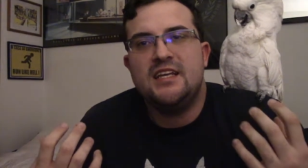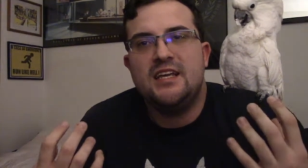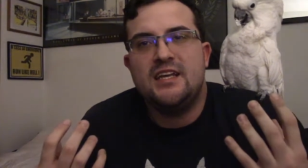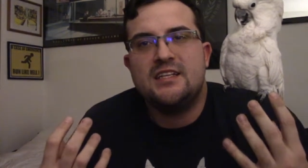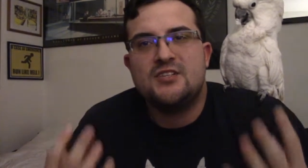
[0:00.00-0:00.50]

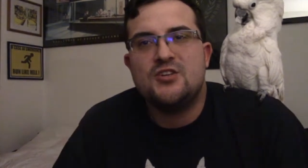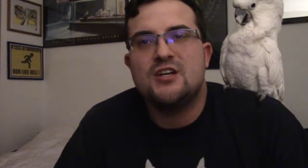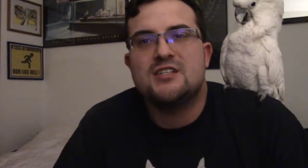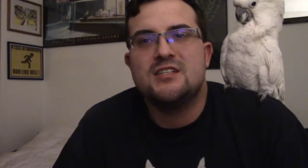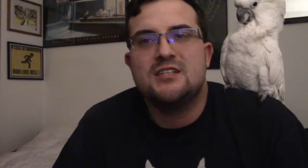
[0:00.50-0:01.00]
it's
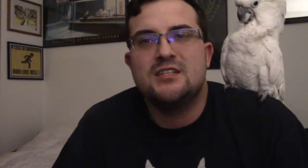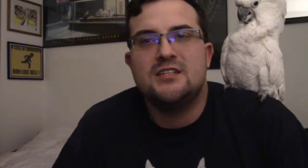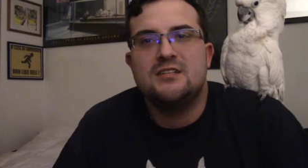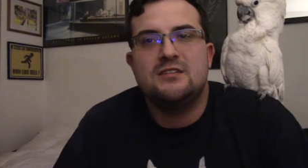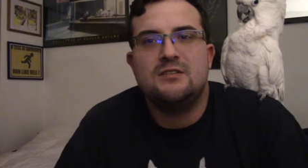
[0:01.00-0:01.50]
just...
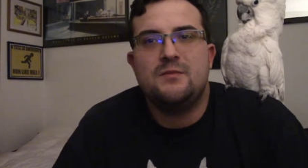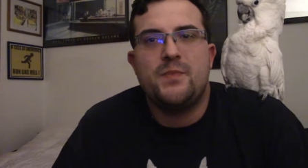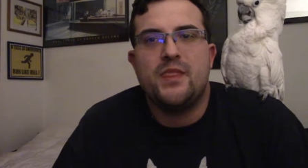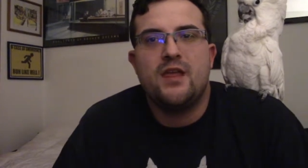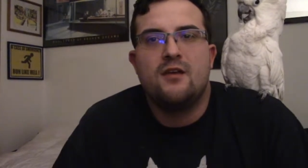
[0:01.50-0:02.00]

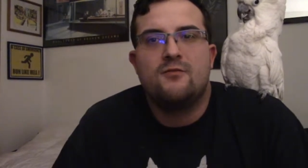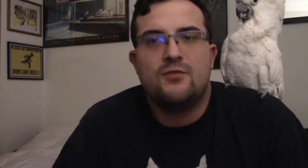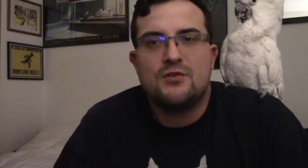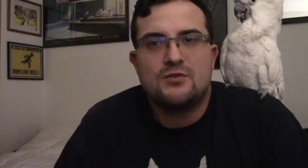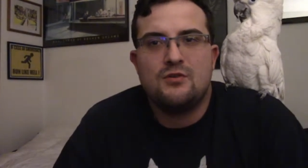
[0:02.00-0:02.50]

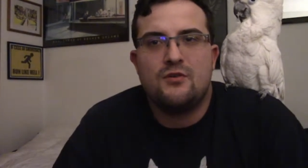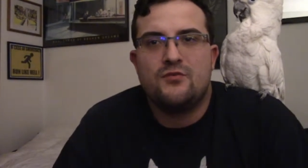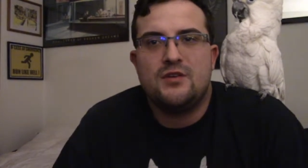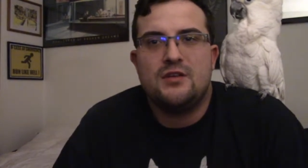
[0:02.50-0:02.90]
First off,